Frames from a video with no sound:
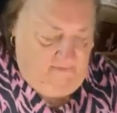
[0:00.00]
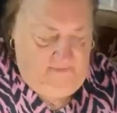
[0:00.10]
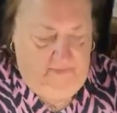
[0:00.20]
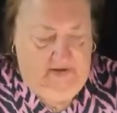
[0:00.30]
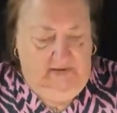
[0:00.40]
I
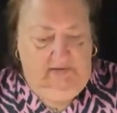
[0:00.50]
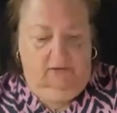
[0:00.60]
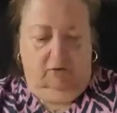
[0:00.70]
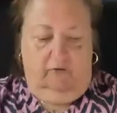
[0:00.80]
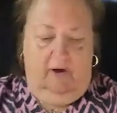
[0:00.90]
have a
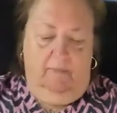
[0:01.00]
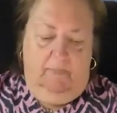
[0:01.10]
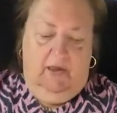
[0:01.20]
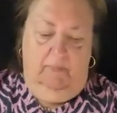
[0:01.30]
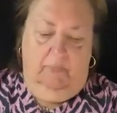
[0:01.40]
piece of
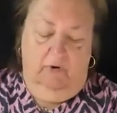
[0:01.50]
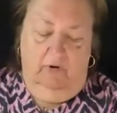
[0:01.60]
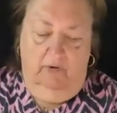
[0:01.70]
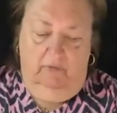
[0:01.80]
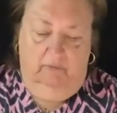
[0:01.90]
scrap
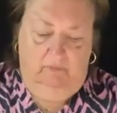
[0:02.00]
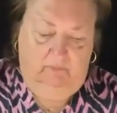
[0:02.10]
paper.